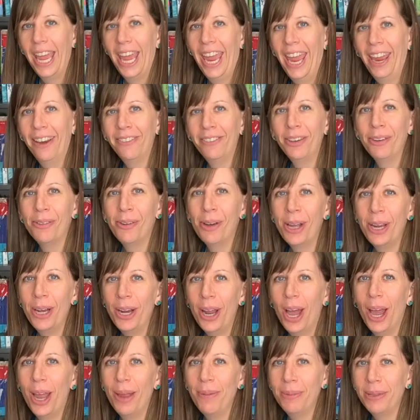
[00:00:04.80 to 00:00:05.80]
Hey everyone,
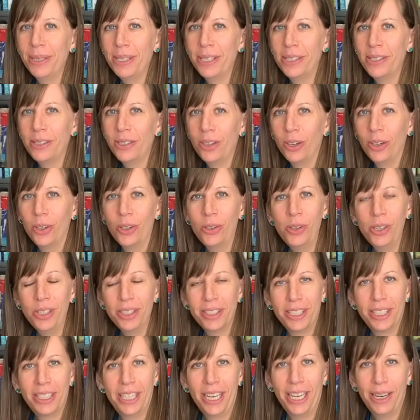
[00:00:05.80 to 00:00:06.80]
I'm Mrs. O.
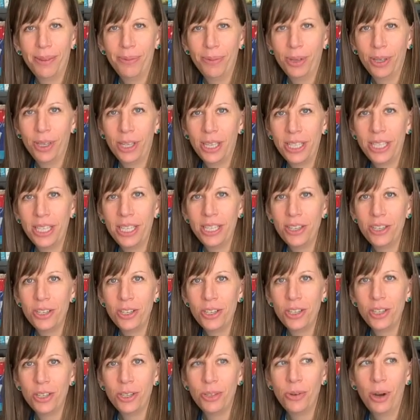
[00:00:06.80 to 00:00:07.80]
Today I'm going to
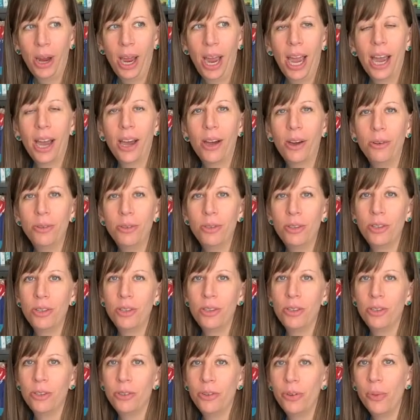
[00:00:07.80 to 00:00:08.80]
teach you how
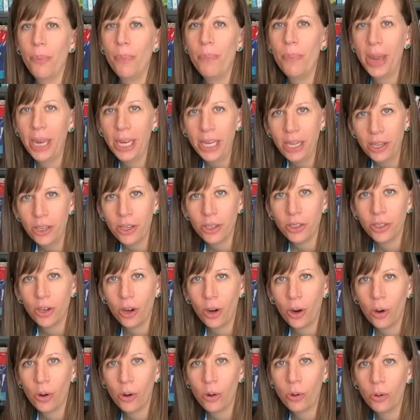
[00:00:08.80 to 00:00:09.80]
to make your
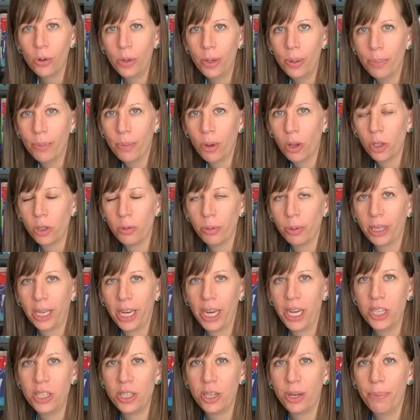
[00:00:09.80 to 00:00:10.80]
own
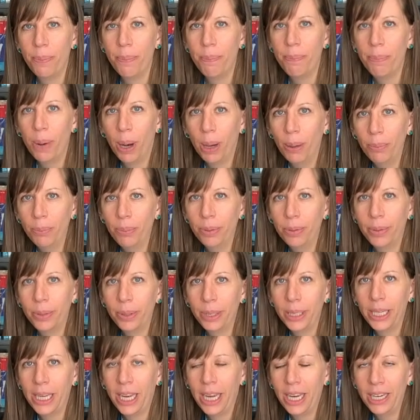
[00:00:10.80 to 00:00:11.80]
multiplication bump
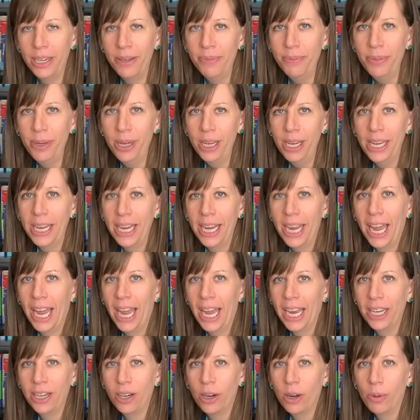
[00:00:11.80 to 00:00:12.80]
game.
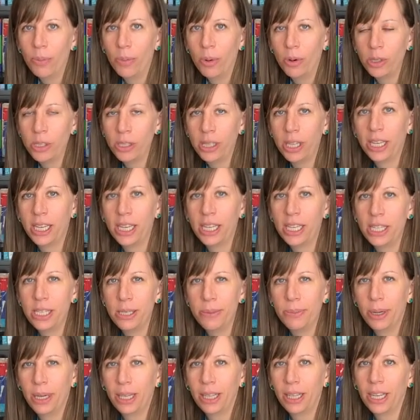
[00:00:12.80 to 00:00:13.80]
I know most of the kids
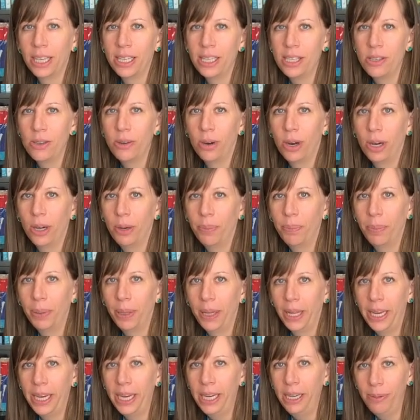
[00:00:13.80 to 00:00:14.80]
in my class know how to
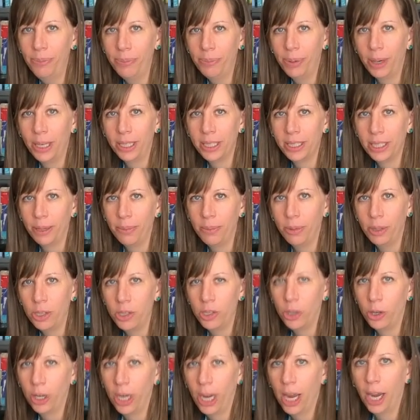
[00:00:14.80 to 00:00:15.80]
play, but I'm going to
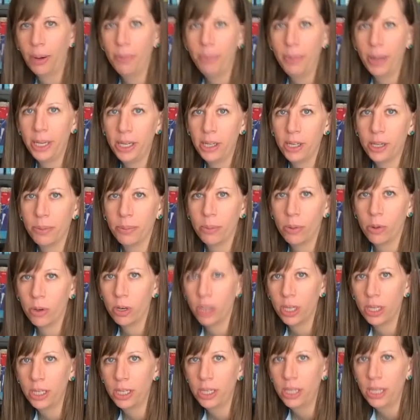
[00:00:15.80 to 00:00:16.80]
show you how to make your
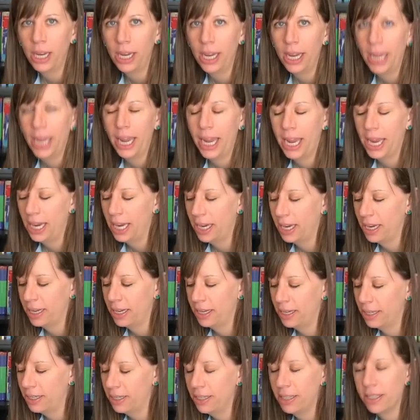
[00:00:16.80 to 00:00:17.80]
board
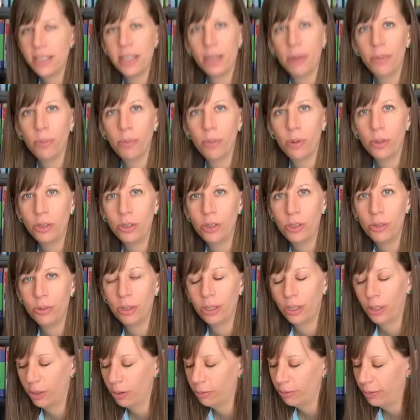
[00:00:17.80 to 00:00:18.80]
and then we'll do a
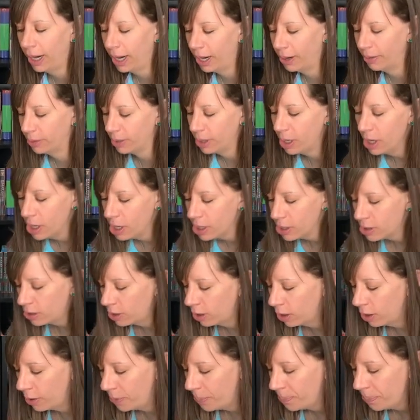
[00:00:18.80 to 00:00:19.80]
little round.
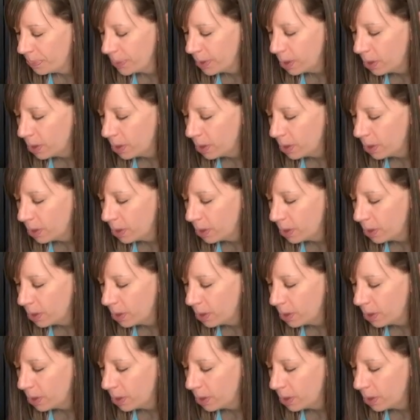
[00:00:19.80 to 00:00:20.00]
So